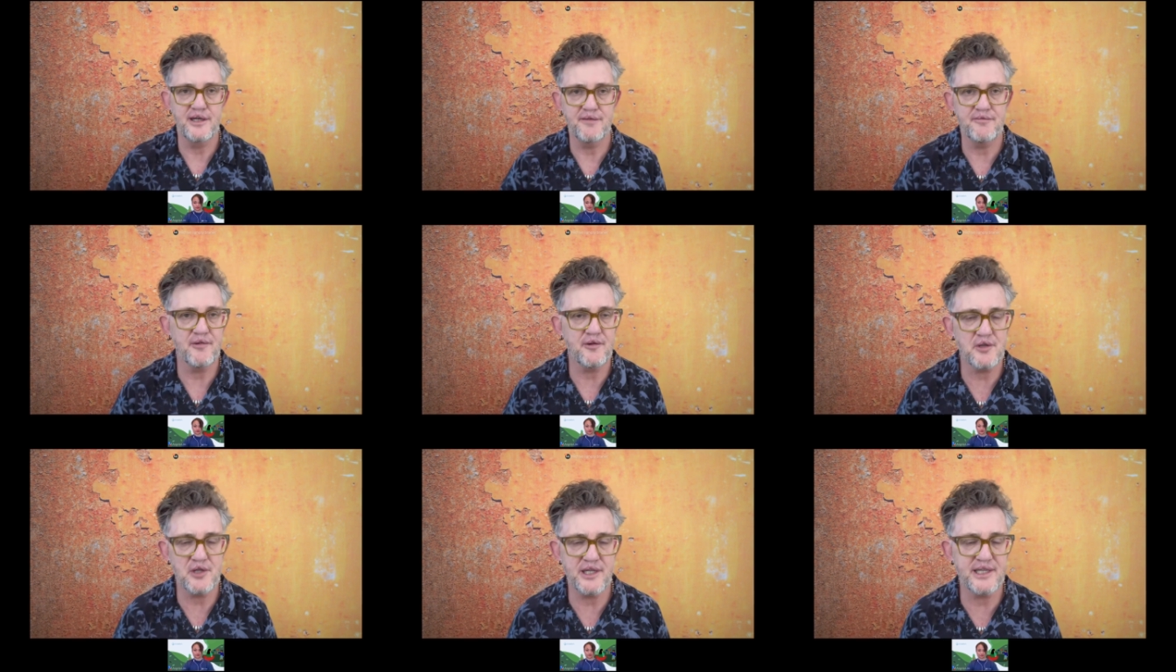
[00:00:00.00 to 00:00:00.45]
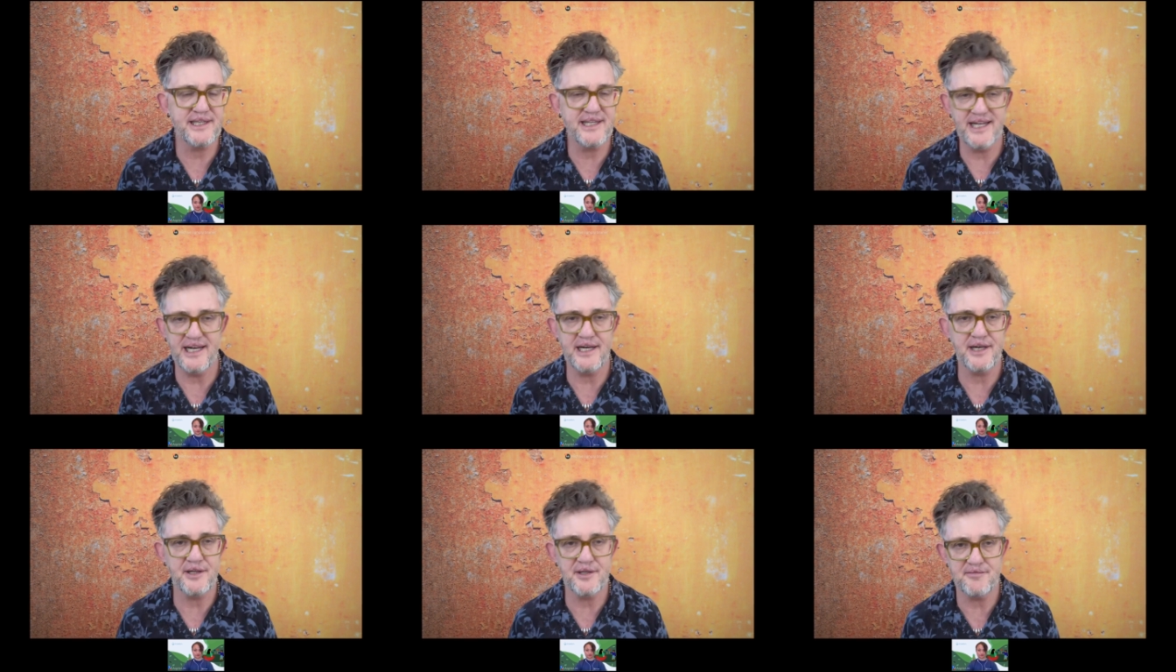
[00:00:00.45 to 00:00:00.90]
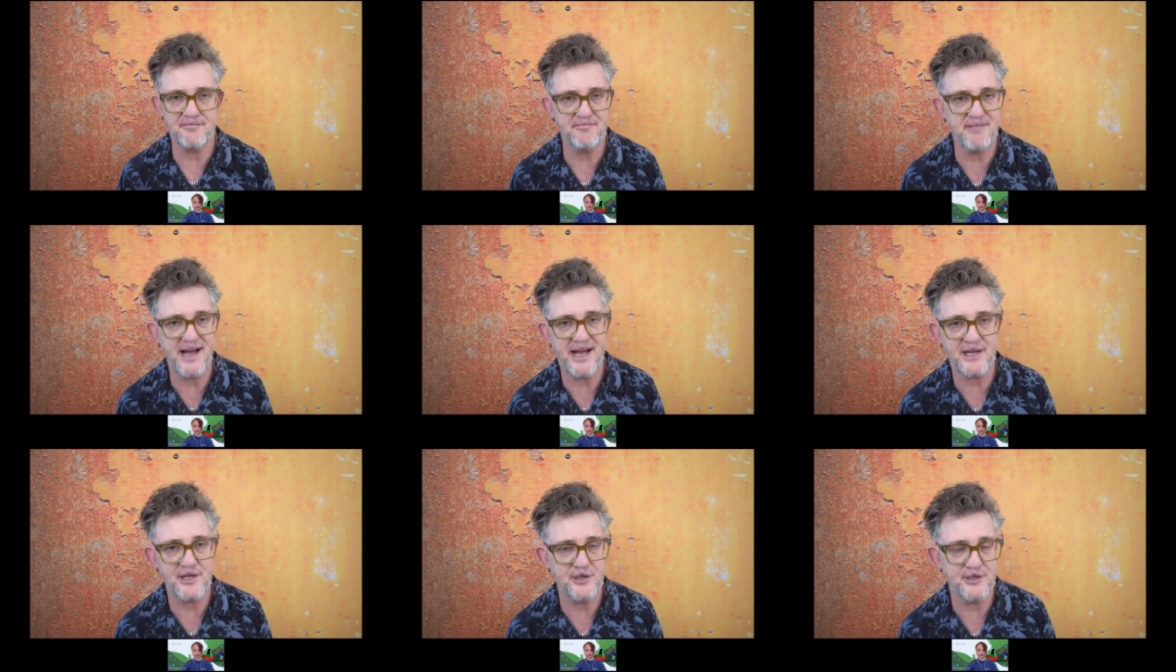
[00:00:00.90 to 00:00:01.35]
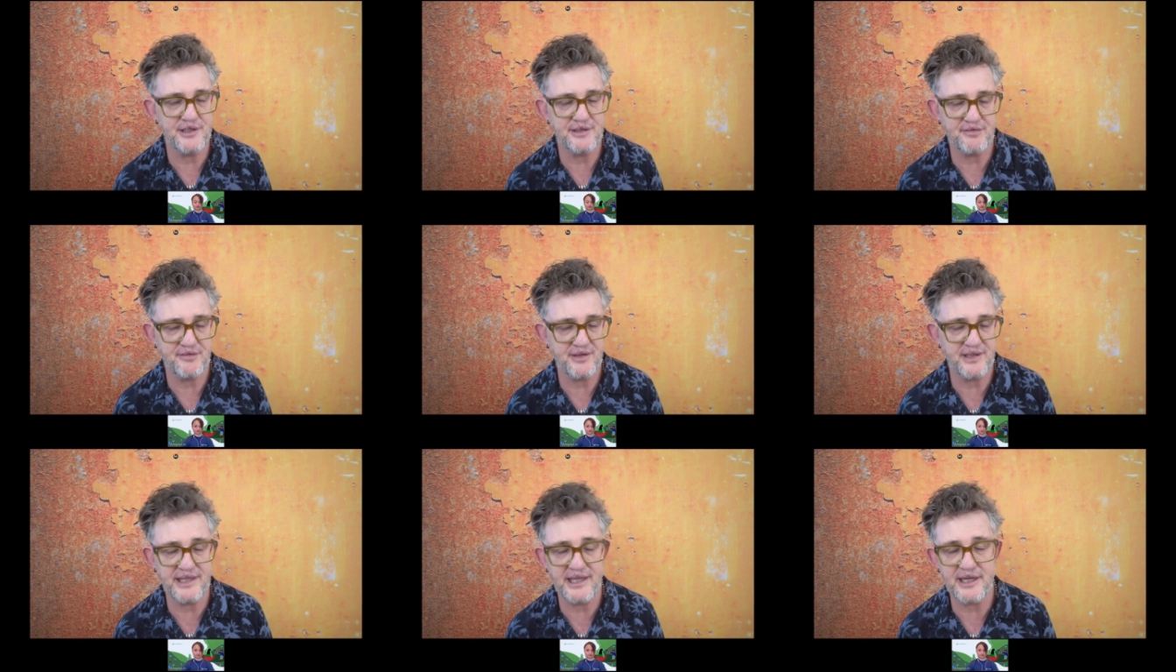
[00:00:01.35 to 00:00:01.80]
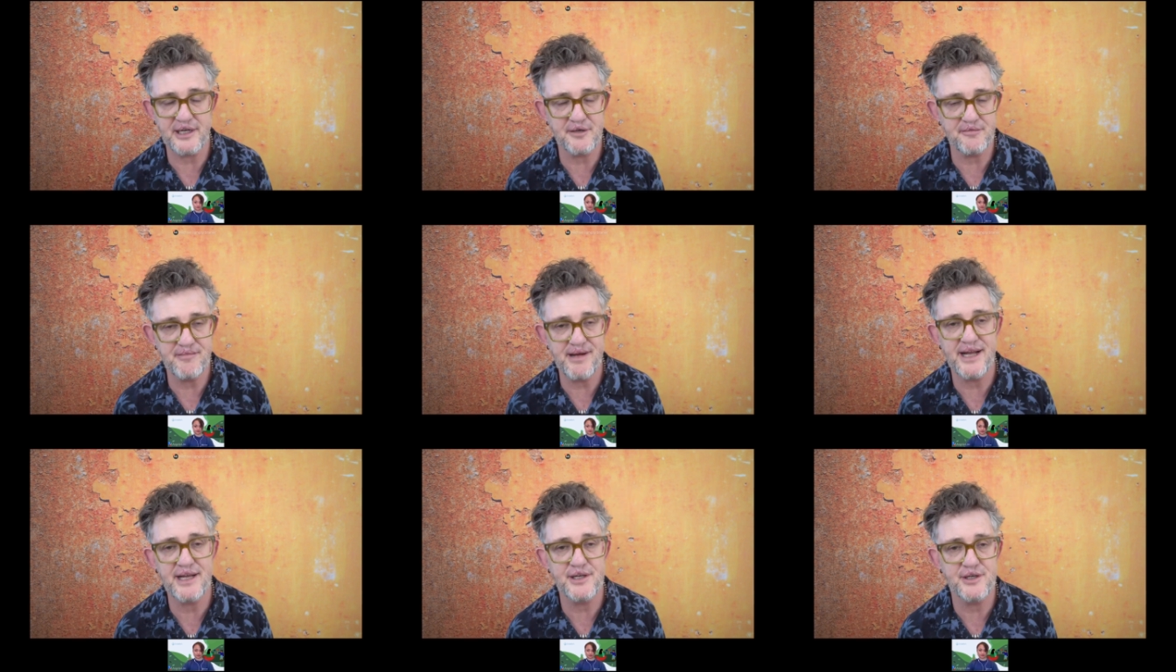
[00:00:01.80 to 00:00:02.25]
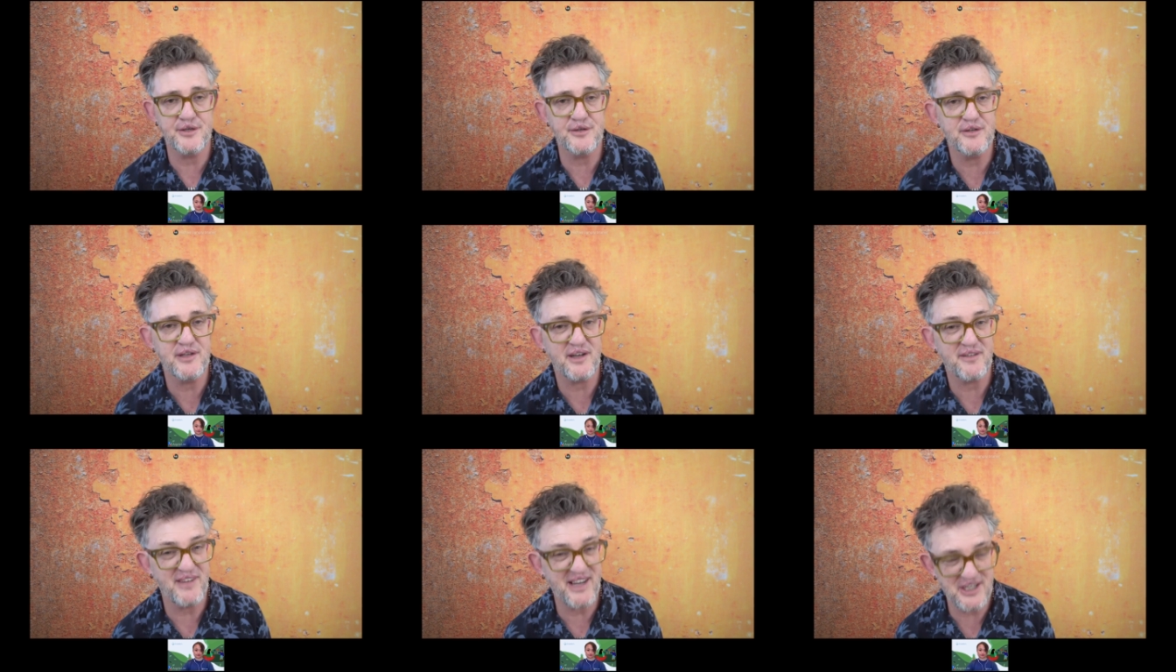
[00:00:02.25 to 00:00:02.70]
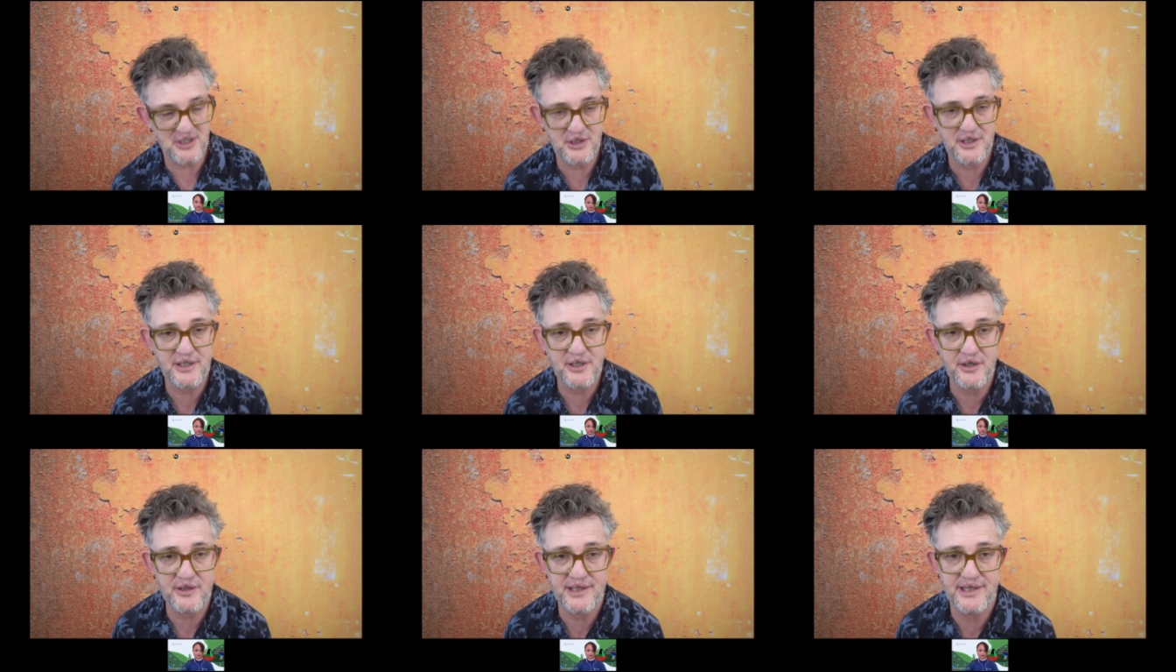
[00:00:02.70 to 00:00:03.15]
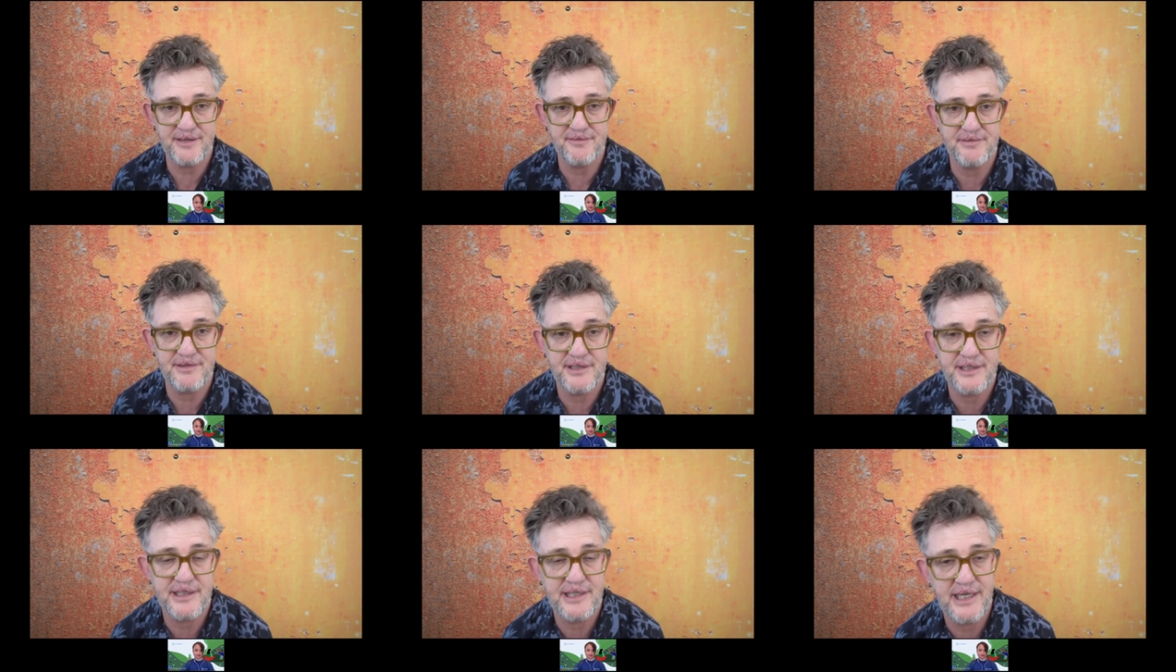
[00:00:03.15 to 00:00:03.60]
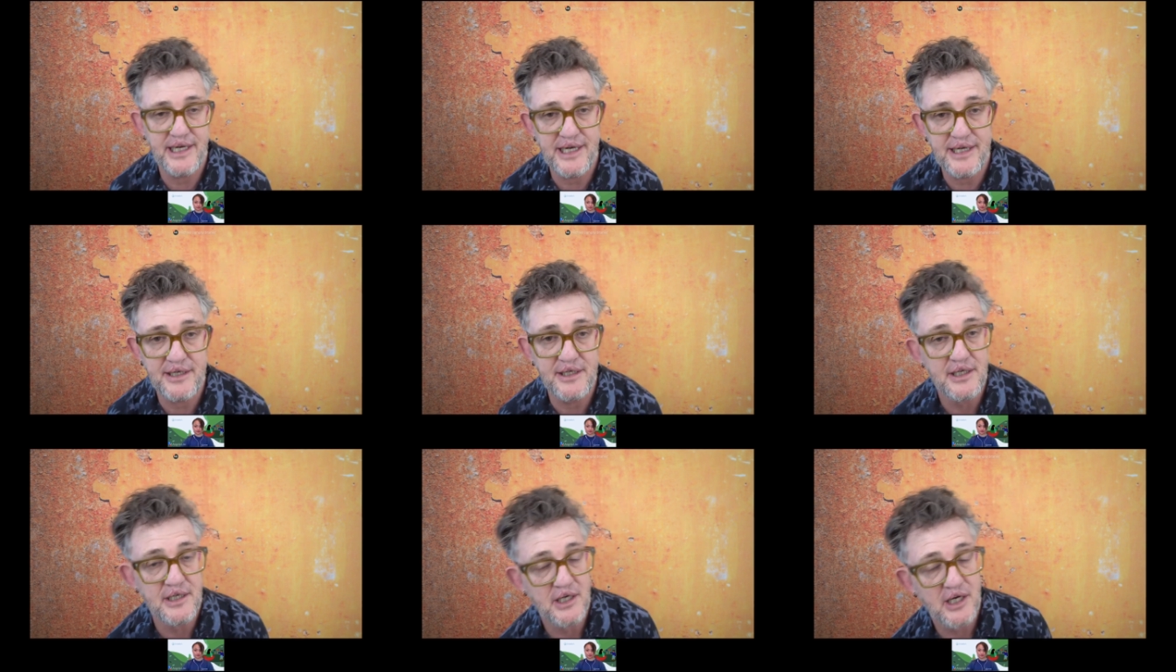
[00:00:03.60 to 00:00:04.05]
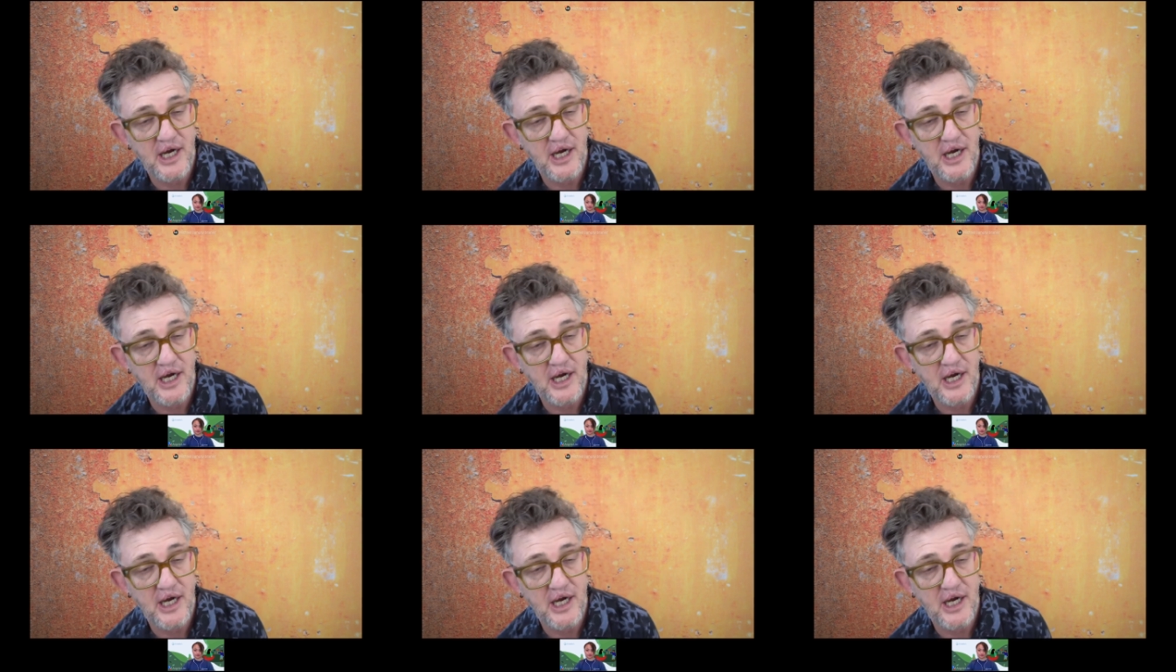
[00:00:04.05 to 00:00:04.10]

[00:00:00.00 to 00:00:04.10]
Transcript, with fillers: I'm not just telling them bad news for the sake of bad news. I've actually got something to say.